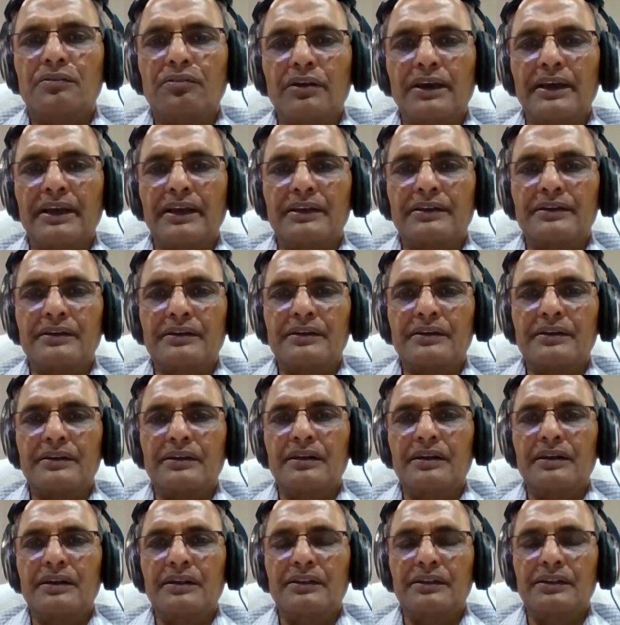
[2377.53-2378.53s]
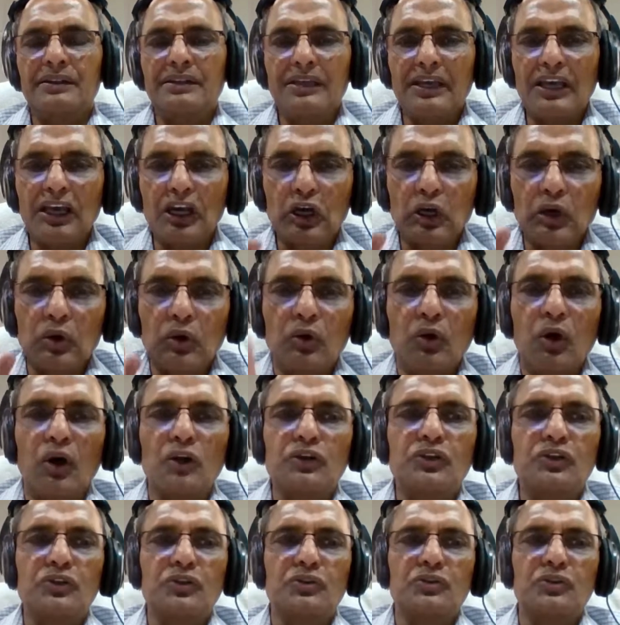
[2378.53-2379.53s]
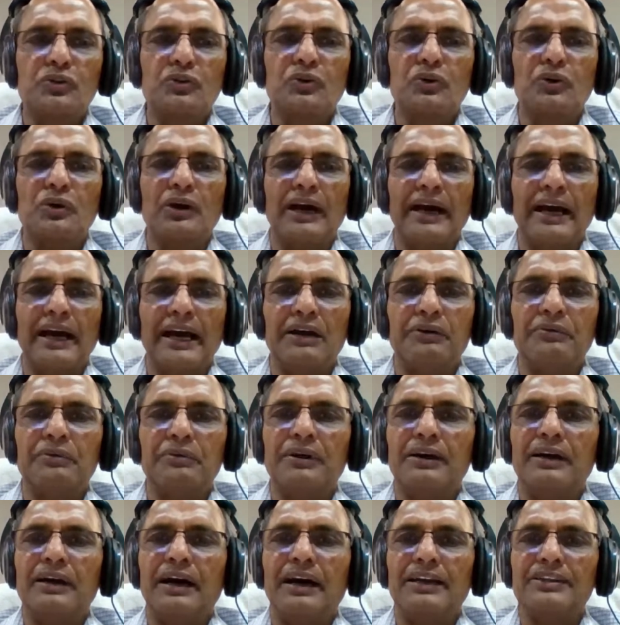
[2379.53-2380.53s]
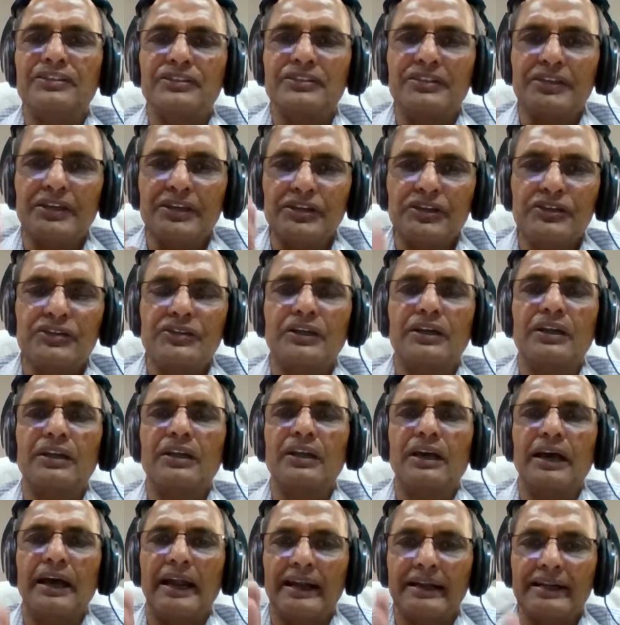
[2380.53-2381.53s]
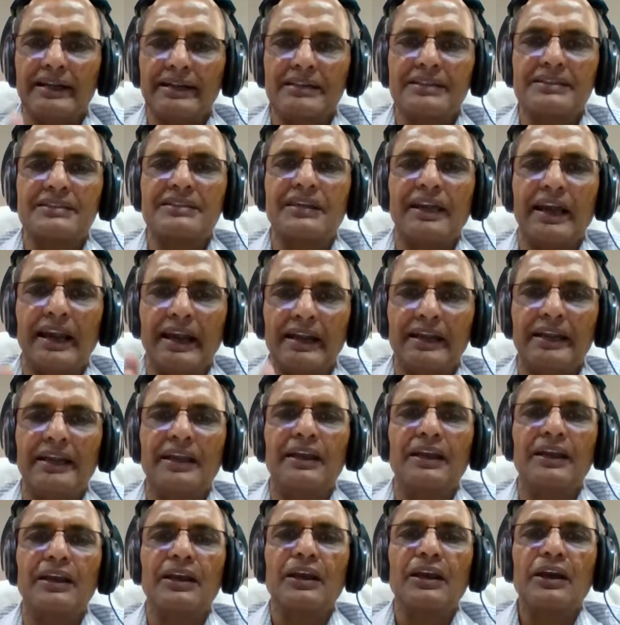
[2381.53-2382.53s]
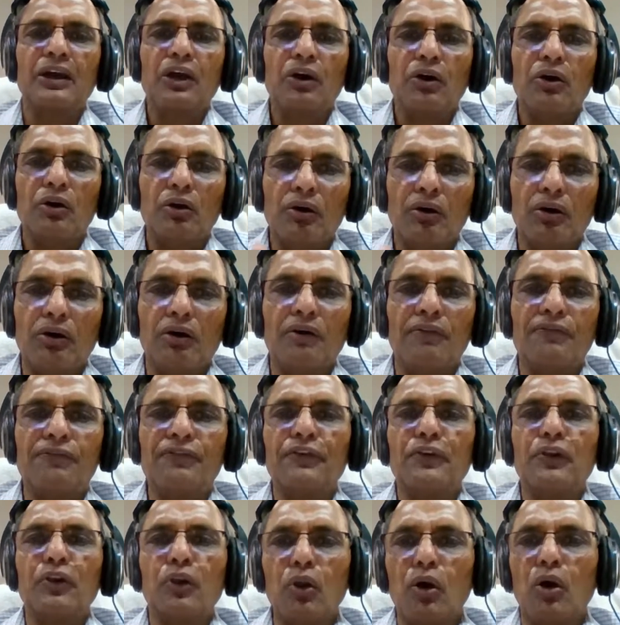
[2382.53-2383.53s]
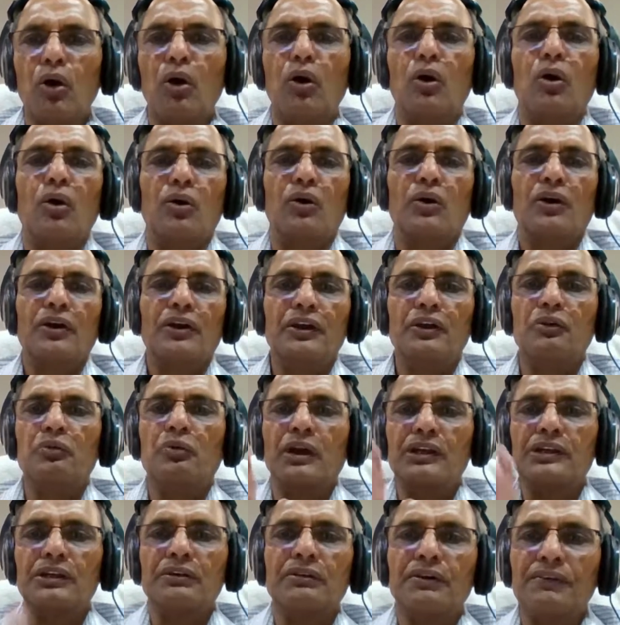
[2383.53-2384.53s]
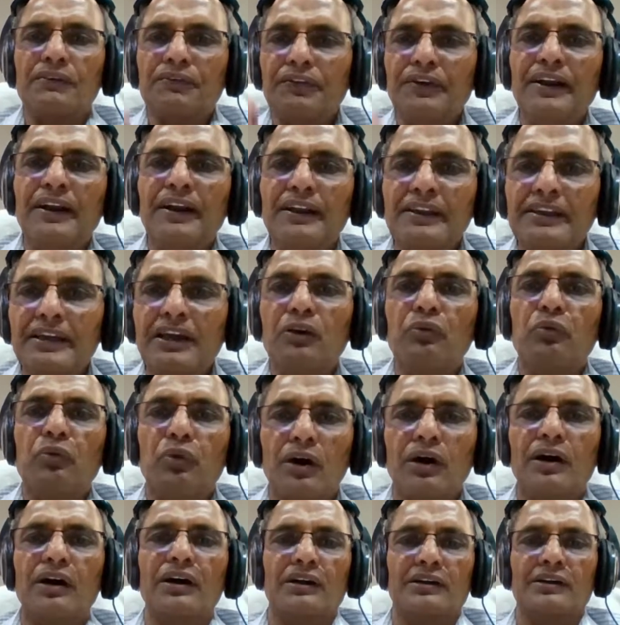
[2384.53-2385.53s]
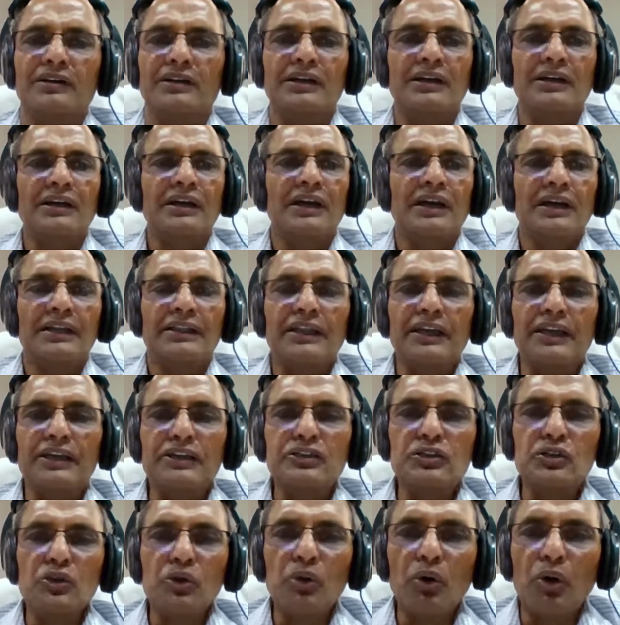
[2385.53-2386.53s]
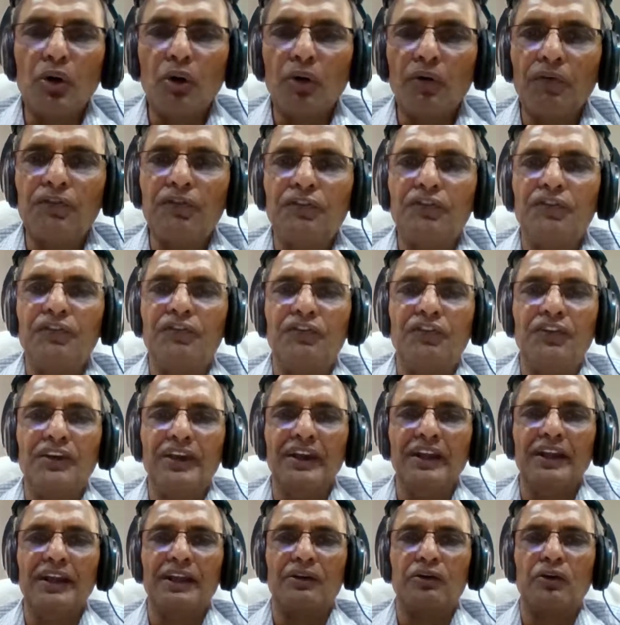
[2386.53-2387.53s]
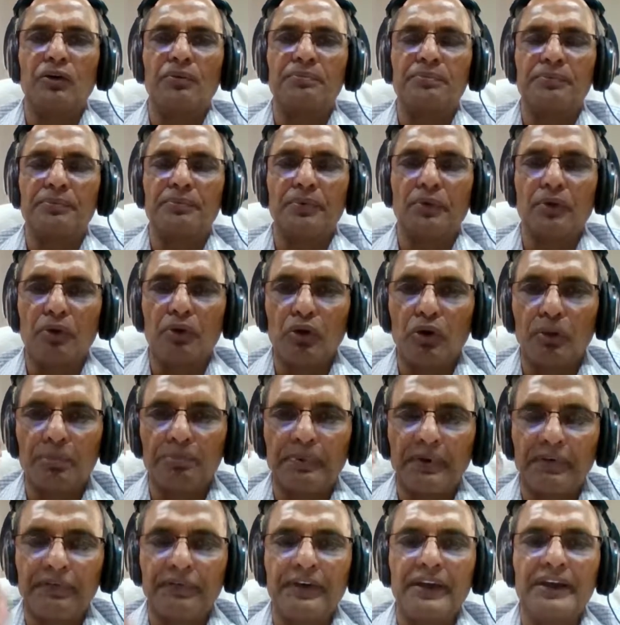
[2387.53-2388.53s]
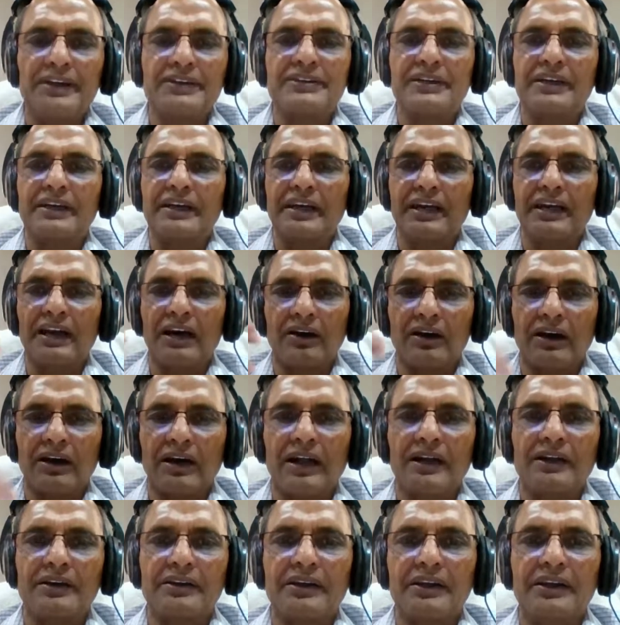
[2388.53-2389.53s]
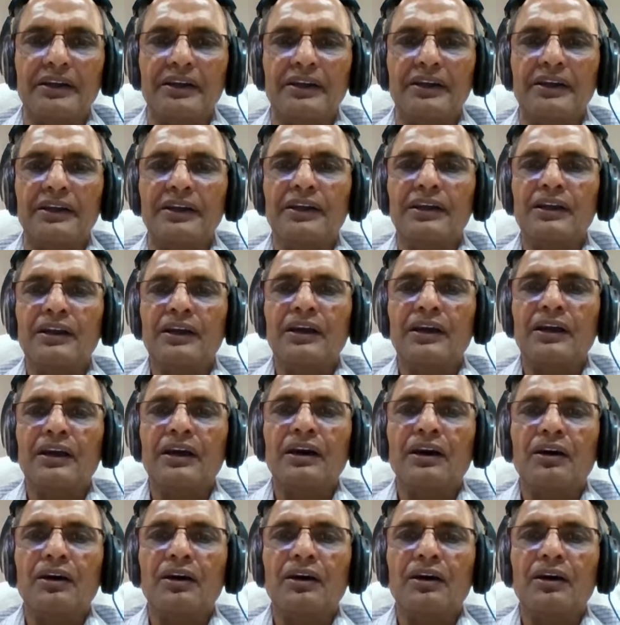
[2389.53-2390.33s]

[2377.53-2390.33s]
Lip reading: right? They got to have an essential understanding of law in whatever field they work. There is no field or no profession in our country